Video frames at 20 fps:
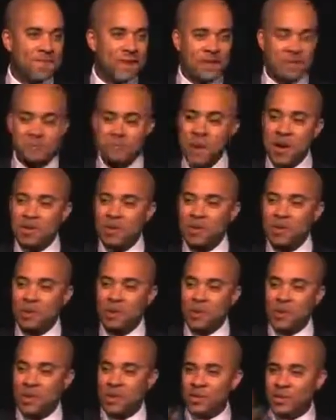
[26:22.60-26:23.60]

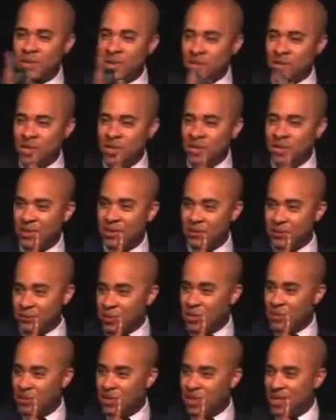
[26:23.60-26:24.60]
Especially when the
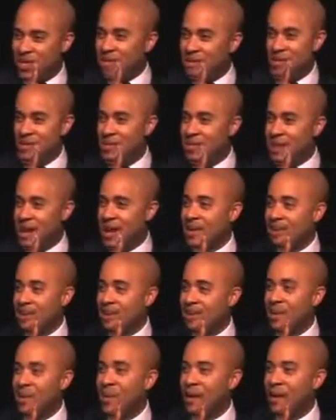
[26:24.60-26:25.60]
first digit is not
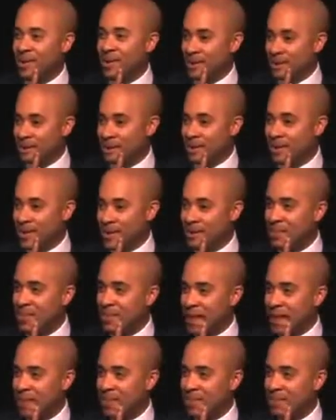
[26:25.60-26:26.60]
even a 1. Am I
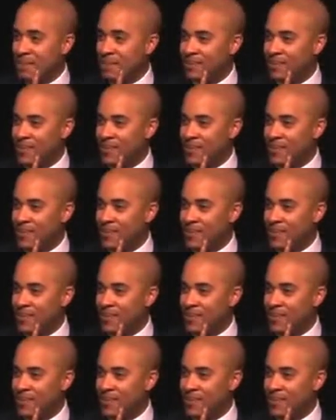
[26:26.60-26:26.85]
right?